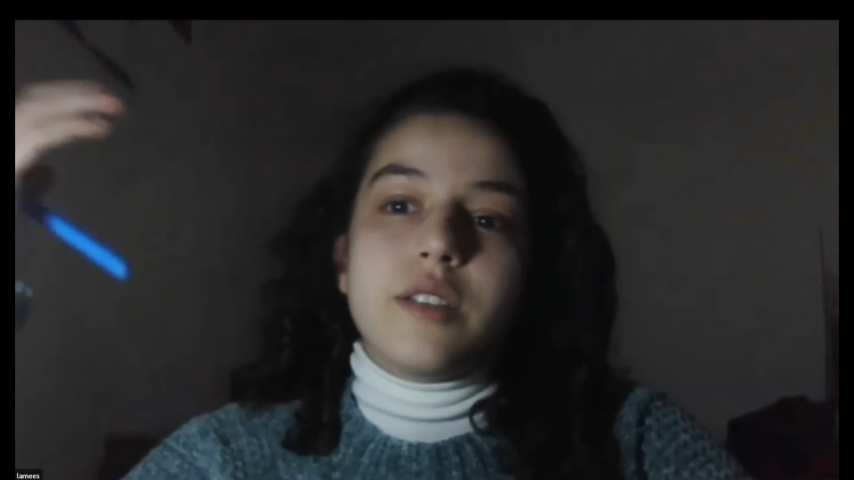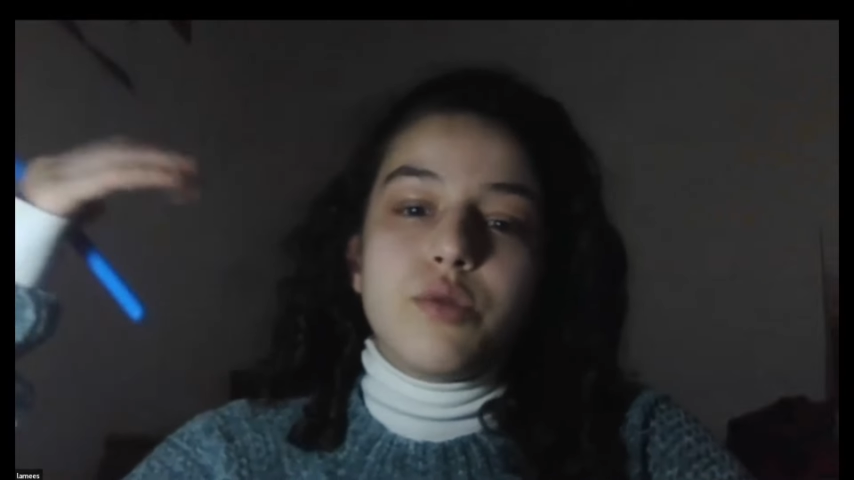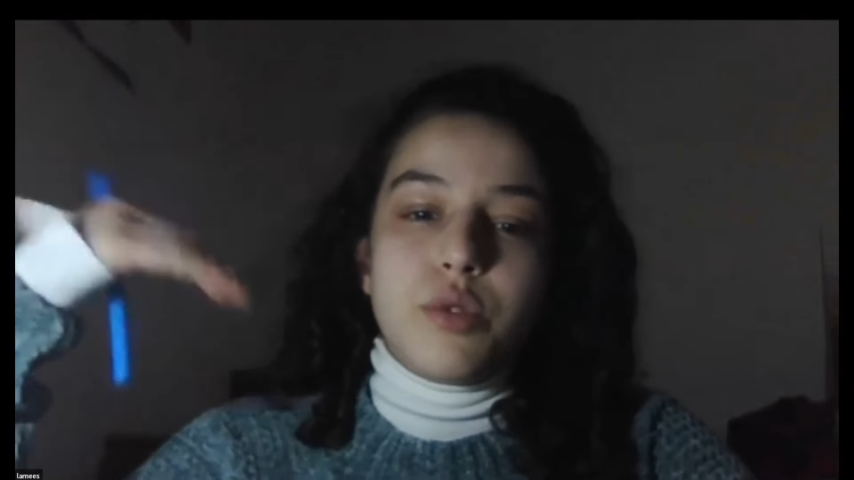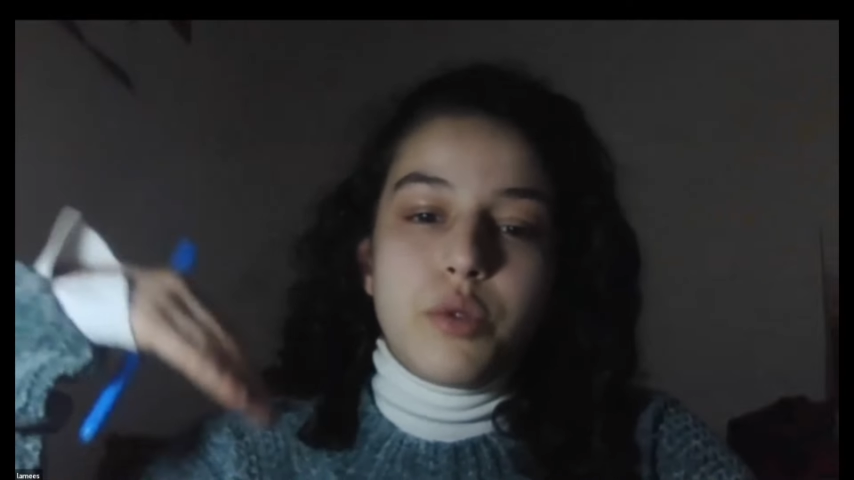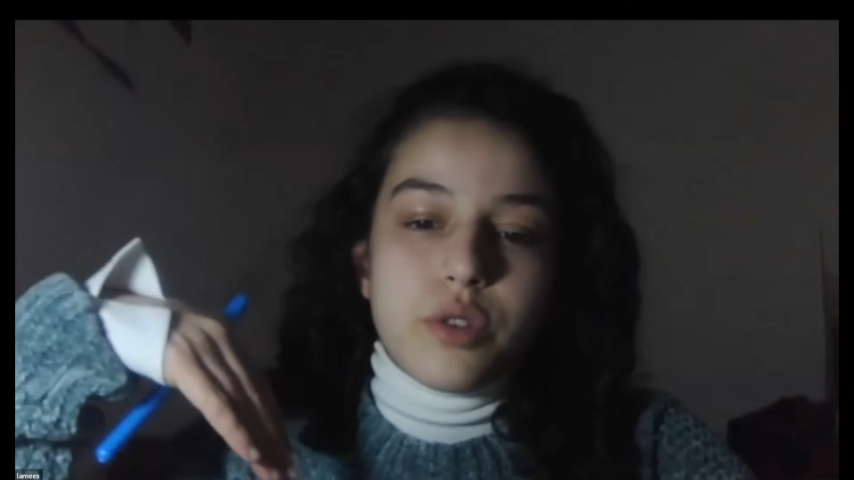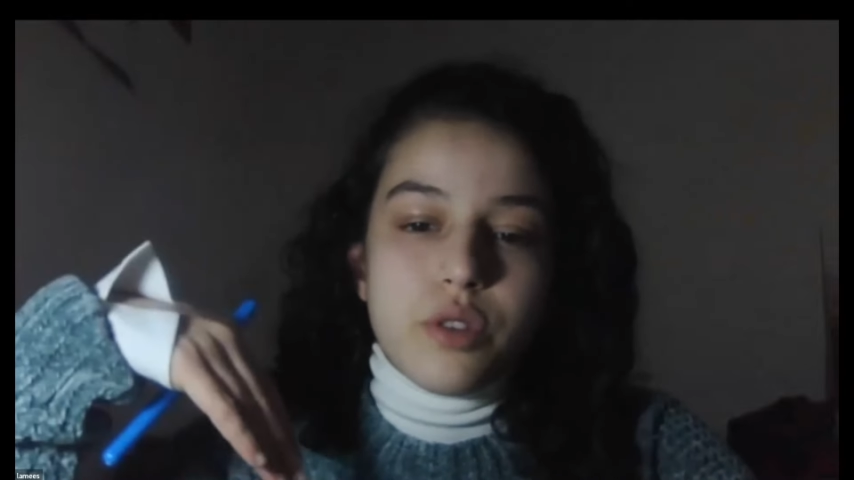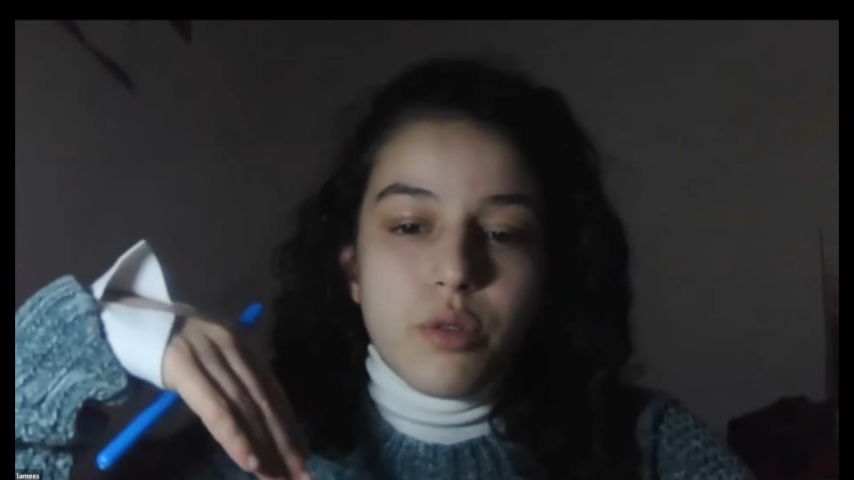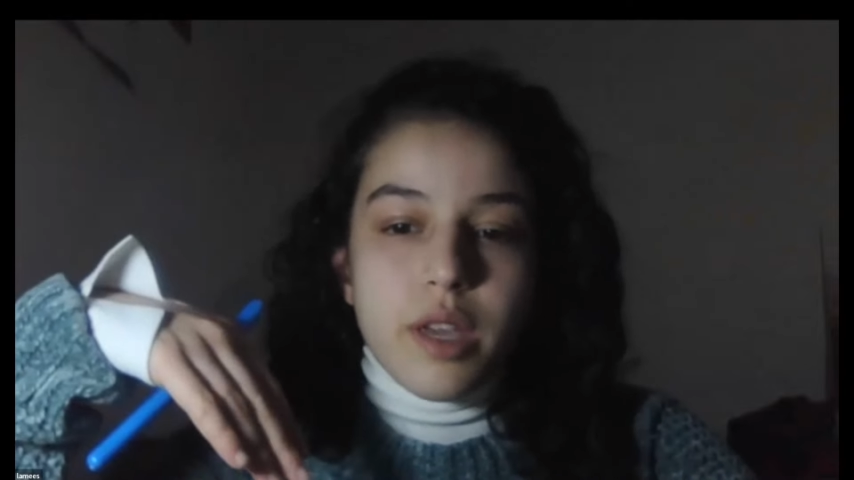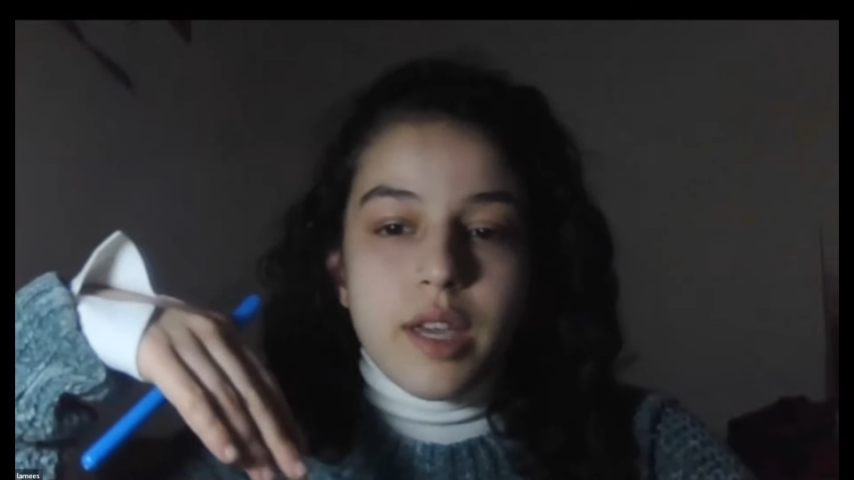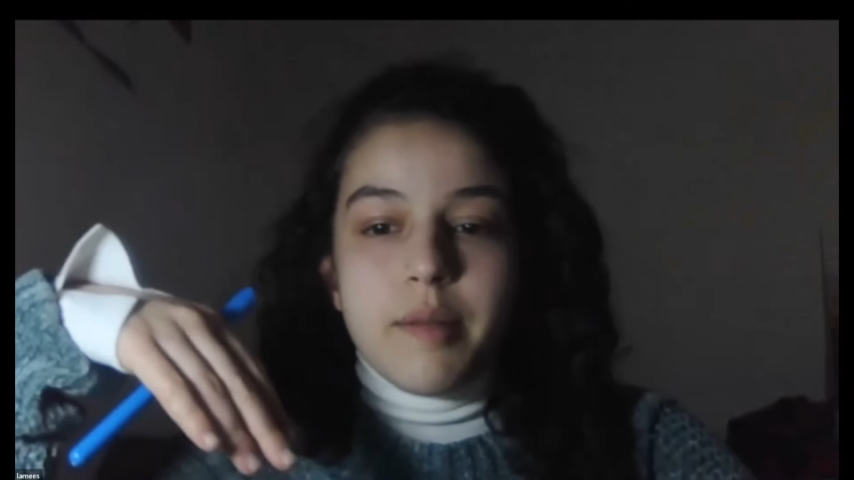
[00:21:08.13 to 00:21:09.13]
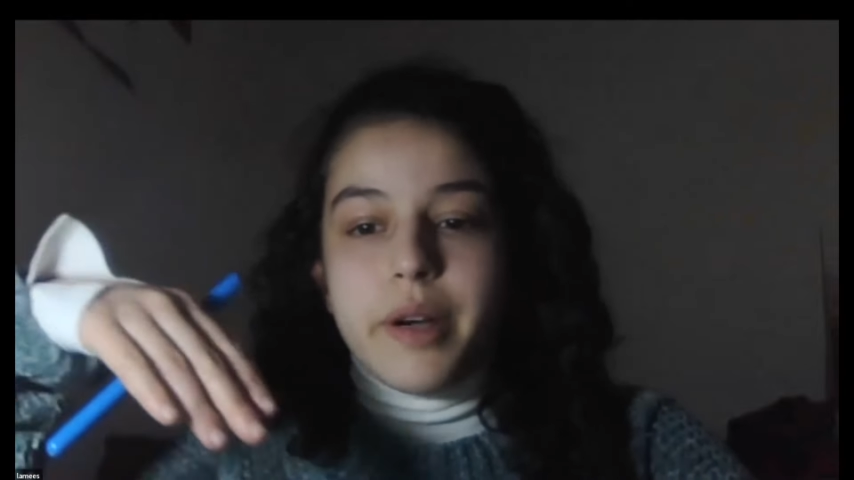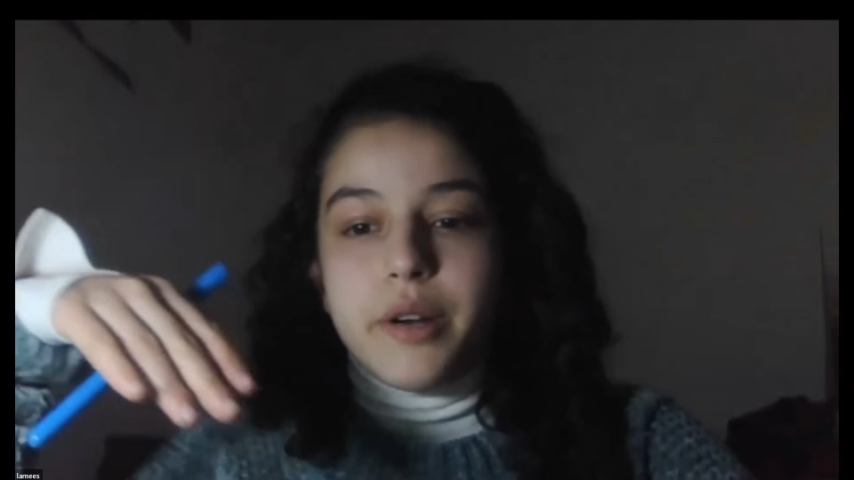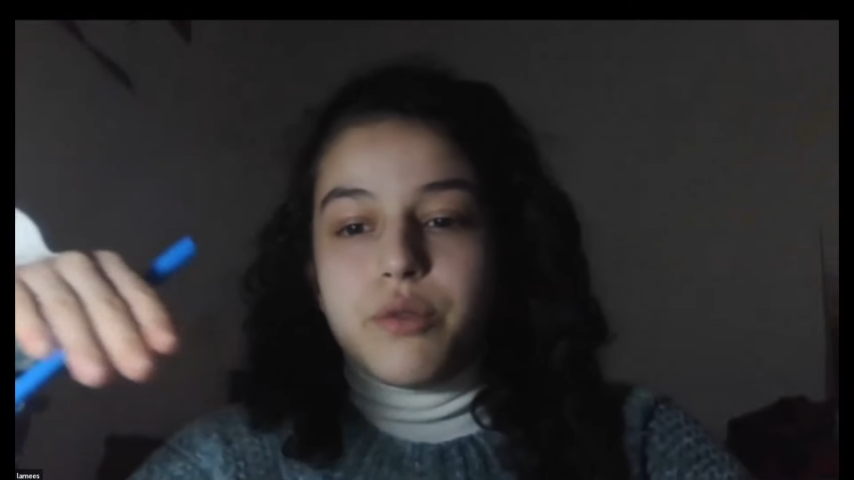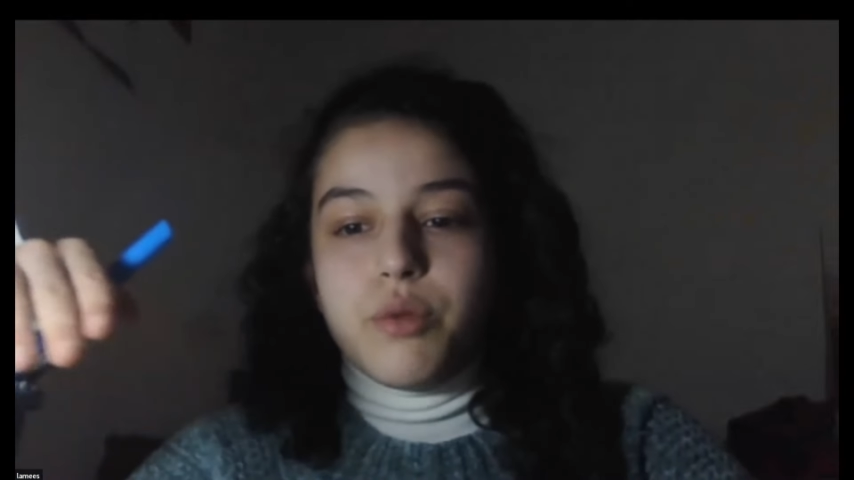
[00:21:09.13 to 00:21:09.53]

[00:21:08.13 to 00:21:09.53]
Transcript: And we were talking about